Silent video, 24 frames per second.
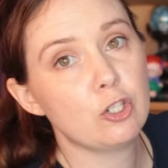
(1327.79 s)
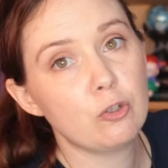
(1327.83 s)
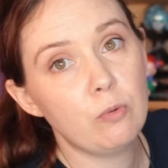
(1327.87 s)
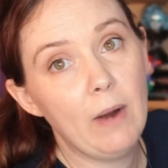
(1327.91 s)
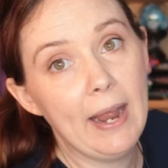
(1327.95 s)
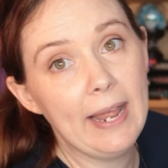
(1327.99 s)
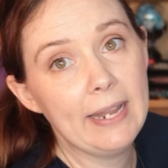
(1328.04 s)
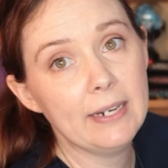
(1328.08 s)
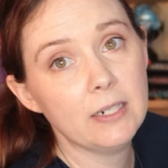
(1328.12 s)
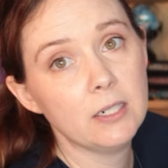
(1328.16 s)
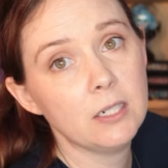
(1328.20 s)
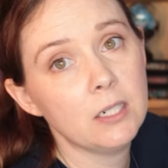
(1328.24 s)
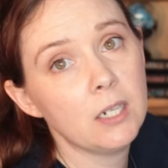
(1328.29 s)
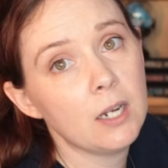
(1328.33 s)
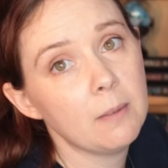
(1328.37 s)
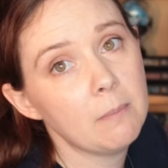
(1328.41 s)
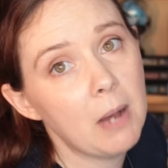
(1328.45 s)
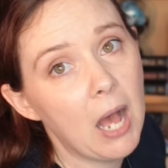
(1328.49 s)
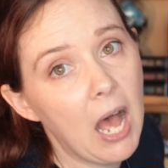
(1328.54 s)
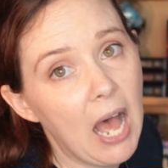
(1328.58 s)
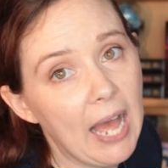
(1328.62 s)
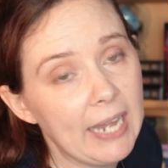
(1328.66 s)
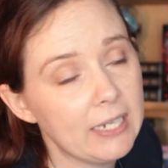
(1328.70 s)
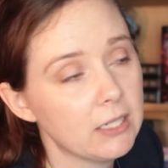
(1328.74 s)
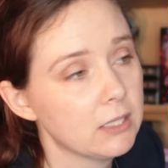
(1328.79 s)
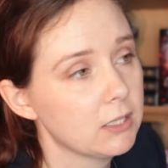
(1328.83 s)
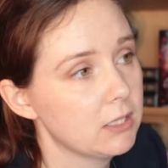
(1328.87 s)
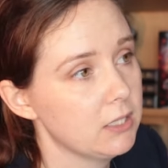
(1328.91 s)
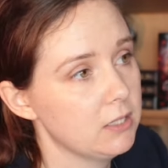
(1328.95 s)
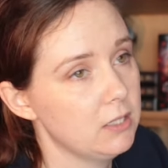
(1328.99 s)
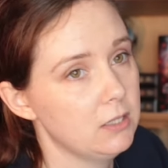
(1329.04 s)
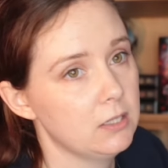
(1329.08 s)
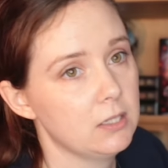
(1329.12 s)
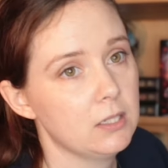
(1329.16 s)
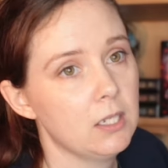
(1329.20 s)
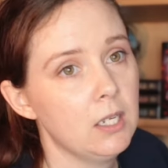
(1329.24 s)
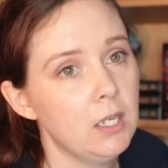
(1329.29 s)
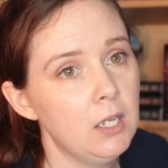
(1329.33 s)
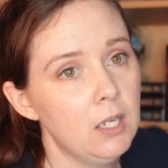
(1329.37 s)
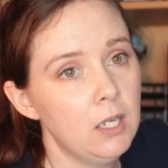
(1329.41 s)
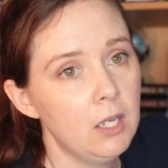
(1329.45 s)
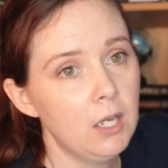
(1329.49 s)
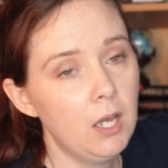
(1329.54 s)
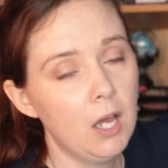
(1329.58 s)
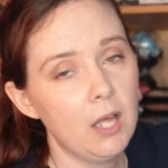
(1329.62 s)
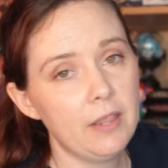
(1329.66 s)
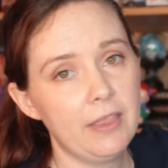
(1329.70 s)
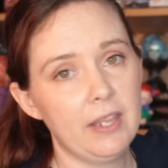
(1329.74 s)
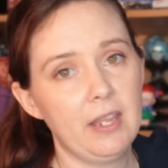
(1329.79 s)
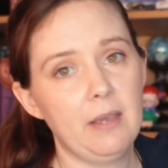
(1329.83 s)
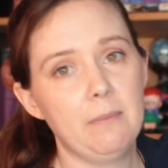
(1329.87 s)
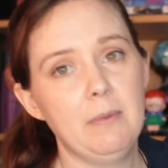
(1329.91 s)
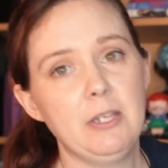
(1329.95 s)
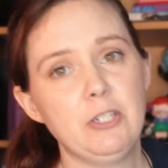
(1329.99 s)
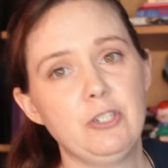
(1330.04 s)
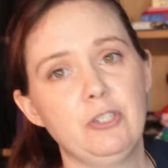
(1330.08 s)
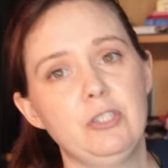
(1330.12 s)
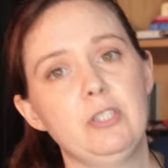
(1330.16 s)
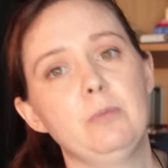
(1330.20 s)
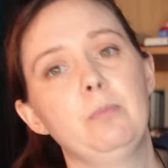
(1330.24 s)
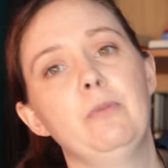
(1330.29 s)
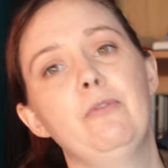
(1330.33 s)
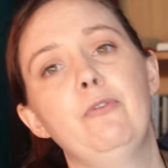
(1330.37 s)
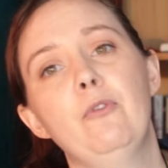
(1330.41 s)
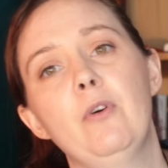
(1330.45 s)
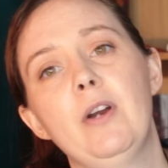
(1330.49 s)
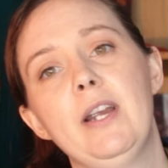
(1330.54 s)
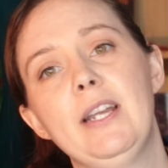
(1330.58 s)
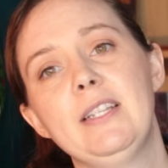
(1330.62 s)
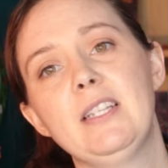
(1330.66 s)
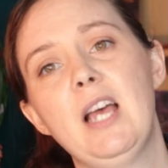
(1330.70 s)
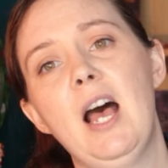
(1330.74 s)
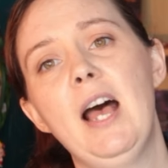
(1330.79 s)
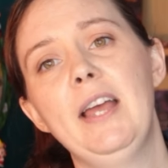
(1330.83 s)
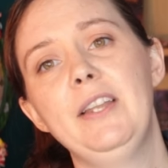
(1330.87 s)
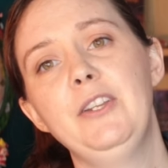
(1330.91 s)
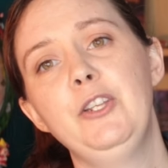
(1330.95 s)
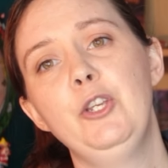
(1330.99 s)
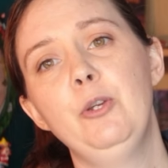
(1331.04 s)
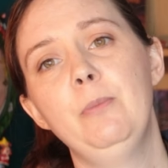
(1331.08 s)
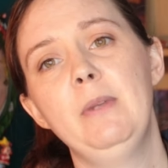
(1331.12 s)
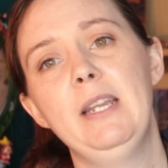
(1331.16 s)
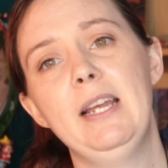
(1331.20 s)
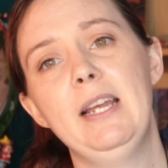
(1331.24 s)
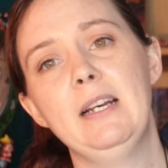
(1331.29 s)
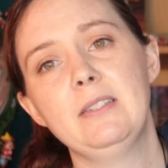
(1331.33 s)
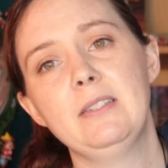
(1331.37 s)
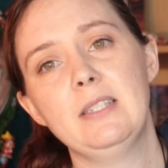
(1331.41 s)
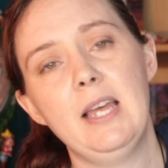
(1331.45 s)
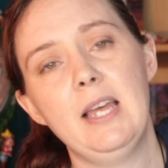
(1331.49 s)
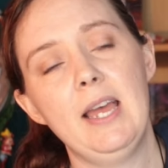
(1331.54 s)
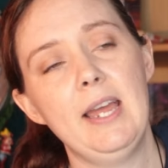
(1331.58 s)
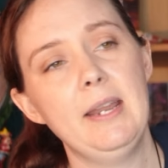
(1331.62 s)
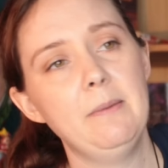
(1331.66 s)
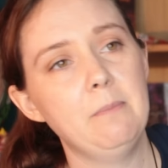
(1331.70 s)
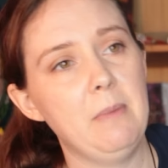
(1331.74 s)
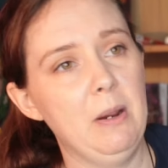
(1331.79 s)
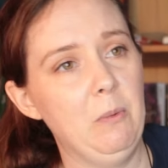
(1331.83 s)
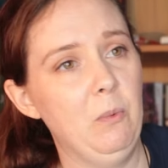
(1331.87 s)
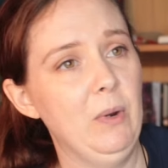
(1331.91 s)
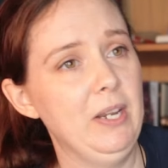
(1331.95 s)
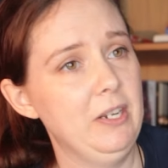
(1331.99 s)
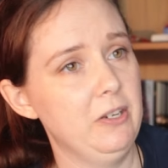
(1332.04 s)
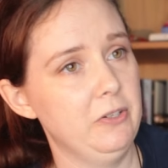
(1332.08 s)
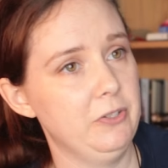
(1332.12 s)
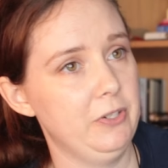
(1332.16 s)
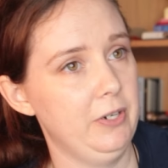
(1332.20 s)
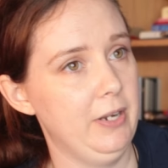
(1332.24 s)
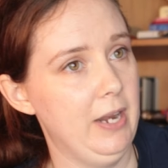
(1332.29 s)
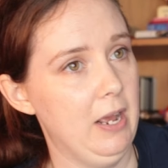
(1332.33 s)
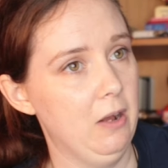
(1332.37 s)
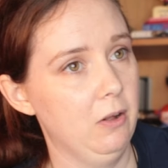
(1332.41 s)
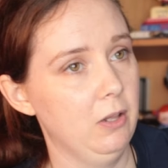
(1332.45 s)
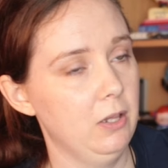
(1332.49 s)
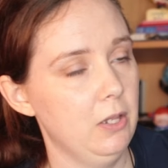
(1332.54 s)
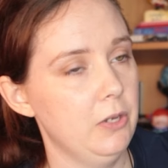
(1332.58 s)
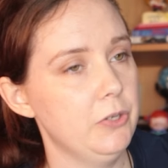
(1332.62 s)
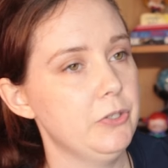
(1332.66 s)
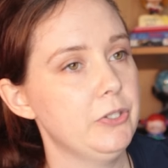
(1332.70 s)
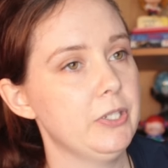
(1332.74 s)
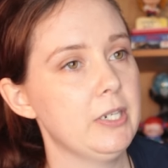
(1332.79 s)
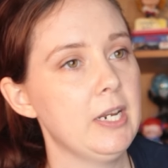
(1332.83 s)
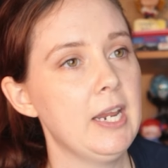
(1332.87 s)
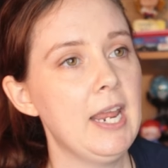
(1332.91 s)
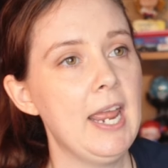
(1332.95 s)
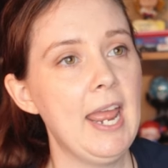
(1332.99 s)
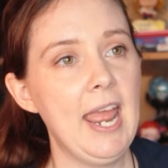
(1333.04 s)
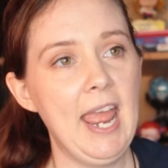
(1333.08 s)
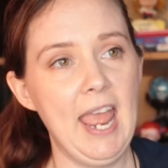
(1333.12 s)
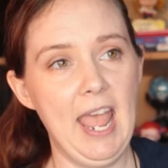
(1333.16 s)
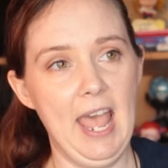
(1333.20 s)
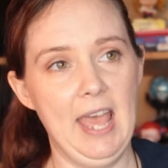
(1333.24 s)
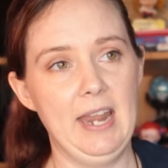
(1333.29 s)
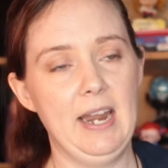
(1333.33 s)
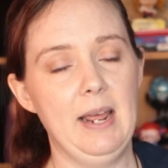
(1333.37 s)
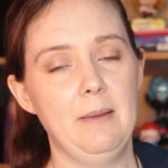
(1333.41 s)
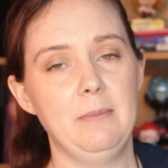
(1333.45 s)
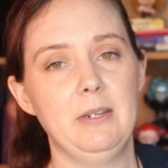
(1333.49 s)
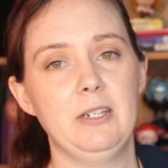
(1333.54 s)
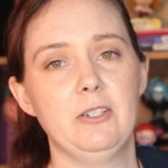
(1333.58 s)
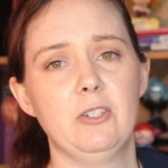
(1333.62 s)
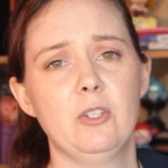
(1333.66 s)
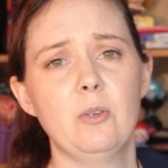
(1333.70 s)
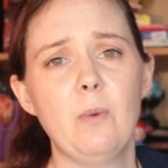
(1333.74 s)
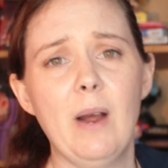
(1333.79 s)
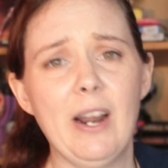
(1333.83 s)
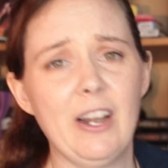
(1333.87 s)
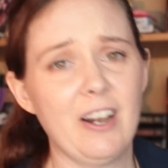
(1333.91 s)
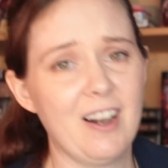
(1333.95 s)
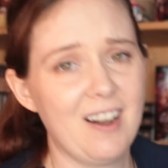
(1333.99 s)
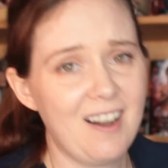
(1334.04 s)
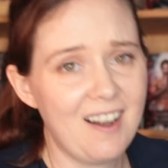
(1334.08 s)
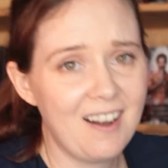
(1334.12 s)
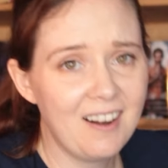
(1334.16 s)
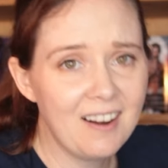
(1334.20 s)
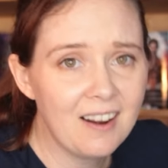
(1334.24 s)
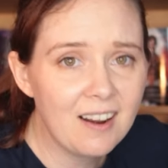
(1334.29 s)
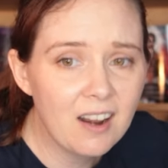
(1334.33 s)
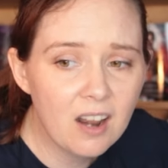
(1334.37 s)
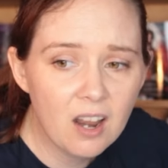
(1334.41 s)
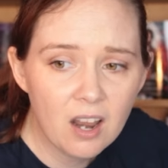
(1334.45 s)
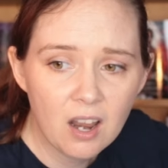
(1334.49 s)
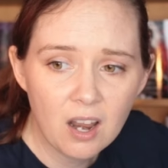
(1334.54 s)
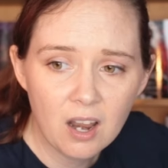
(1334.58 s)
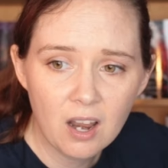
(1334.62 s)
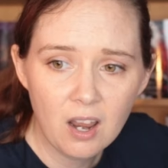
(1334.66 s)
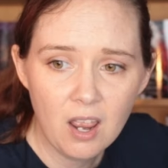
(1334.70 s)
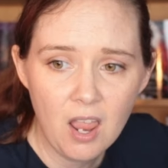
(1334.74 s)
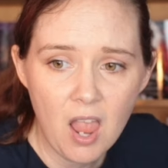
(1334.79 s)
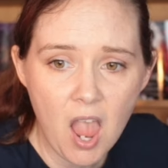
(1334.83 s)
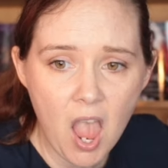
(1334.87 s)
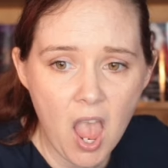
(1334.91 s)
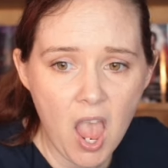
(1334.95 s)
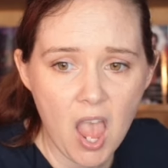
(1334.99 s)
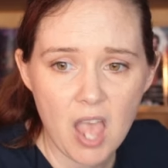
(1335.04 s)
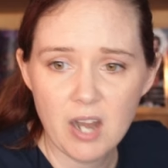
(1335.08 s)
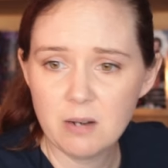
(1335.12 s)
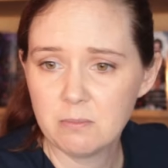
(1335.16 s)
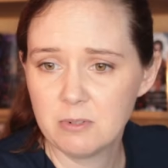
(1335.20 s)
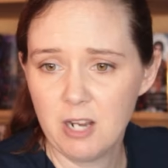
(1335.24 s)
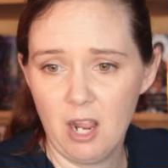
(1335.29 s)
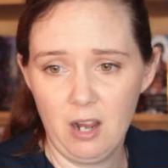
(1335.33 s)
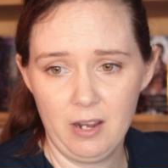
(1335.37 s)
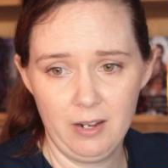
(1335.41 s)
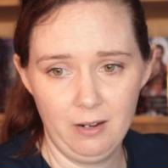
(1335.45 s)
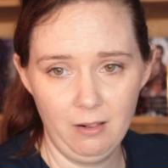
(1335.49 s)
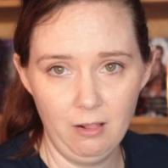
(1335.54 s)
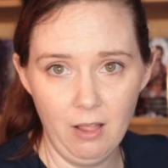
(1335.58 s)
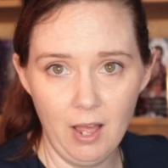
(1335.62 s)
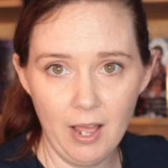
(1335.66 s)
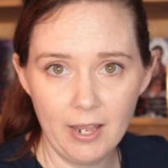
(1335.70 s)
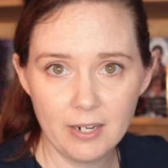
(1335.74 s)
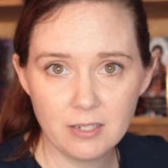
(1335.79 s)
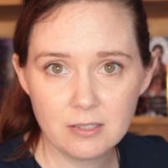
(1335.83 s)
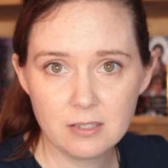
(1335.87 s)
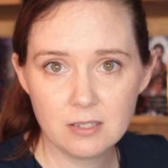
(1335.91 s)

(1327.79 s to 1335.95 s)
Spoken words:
sweating, I'm hot, because I think I mentioned this before, it's hot and humid outside, my windows are now closed, and I'm in a sweater, and I'm talking a lot.